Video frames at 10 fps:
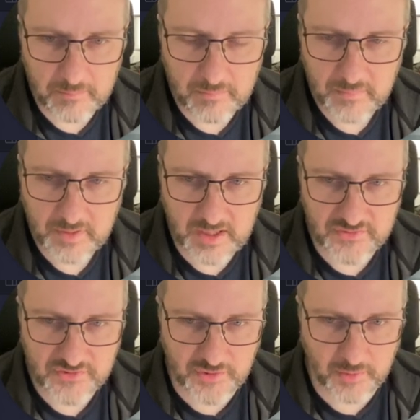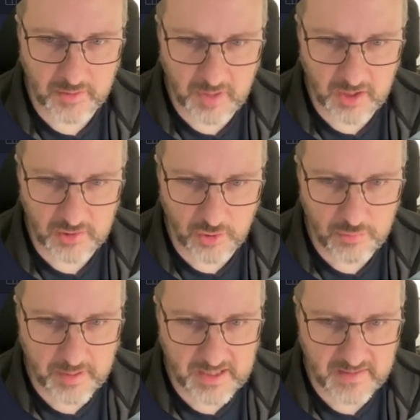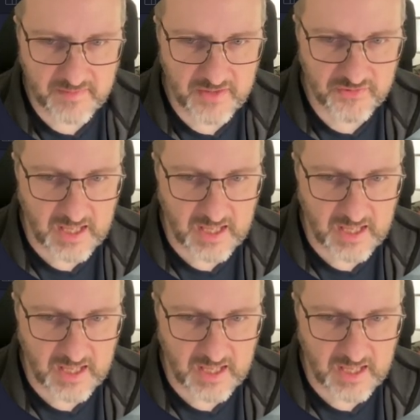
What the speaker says: it's doing my looping in this case,